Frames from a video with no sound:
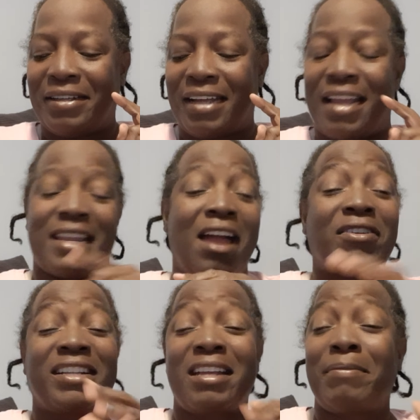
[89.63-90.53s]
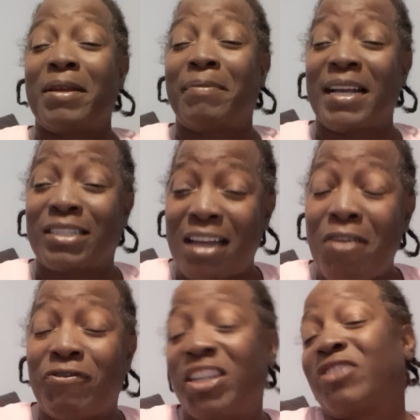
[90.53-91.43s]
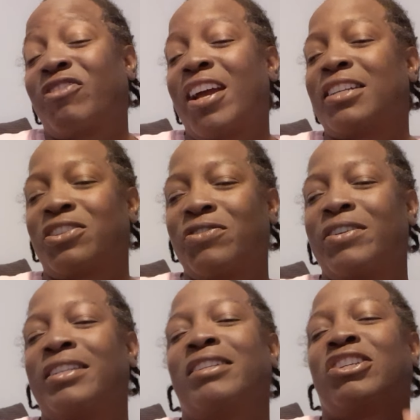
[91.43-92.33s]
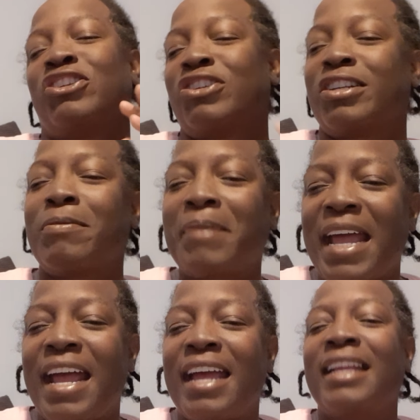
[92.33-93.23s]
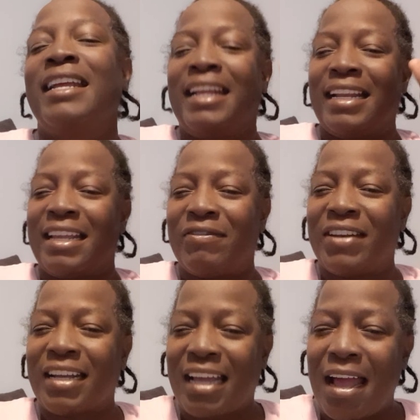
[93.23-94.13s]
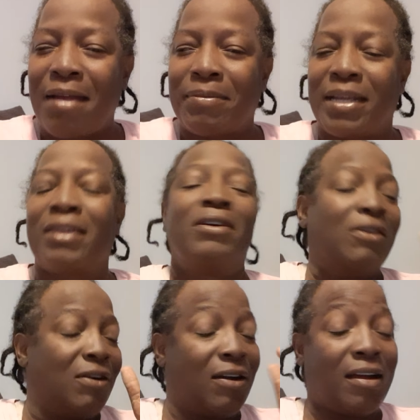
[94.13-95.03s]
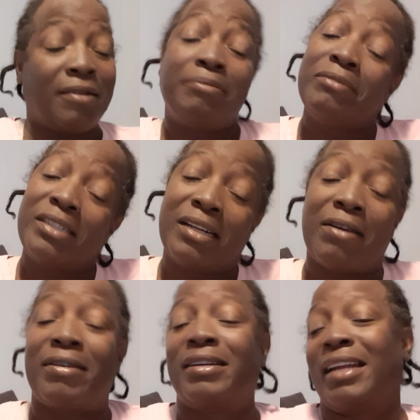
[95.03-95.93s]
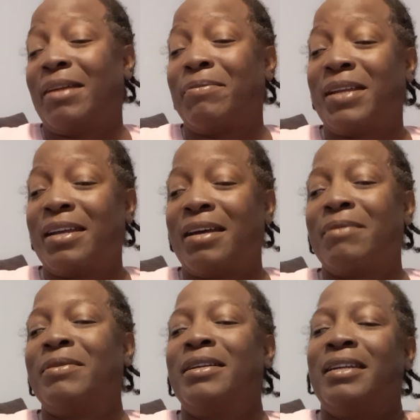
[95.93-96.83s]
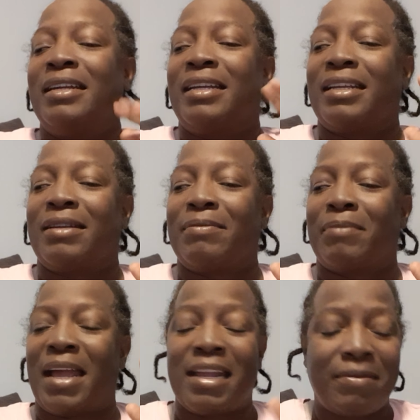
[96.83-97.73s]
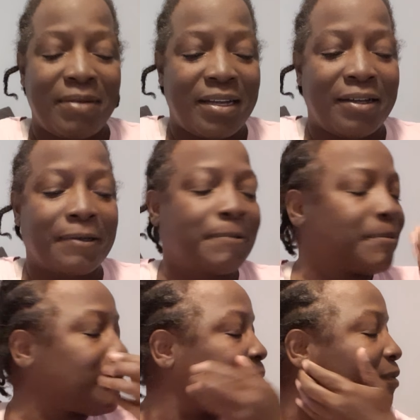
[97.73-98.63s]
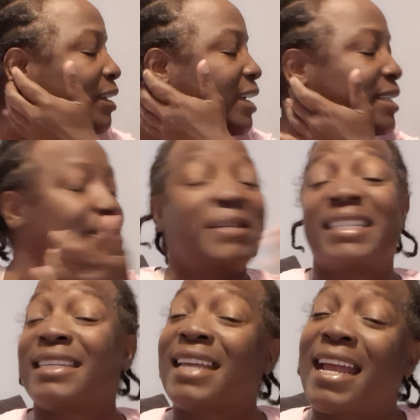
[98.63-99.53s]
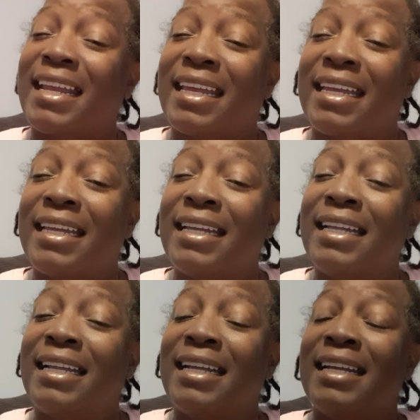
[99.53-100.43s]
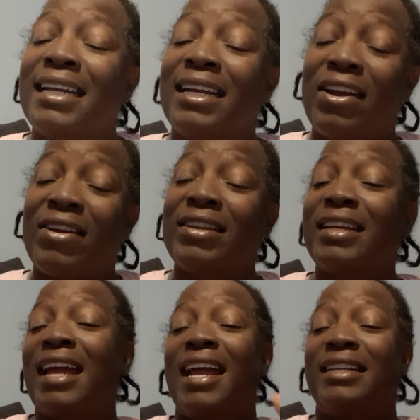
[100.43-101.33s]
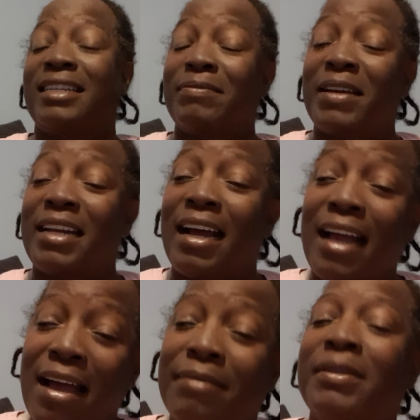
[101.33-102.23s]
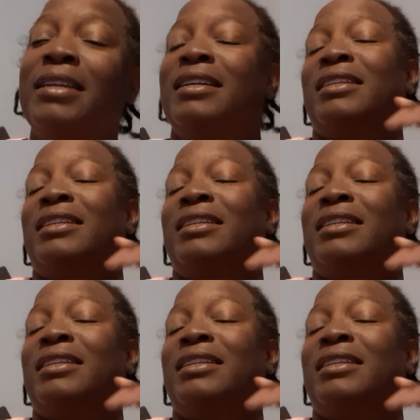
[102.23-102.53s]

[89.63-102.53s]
And y'all can tell me about y'all fish fry stories, good or bad, leave in the comment or, you know, hit me up. My email is MrsKankyCurly@gmail.com.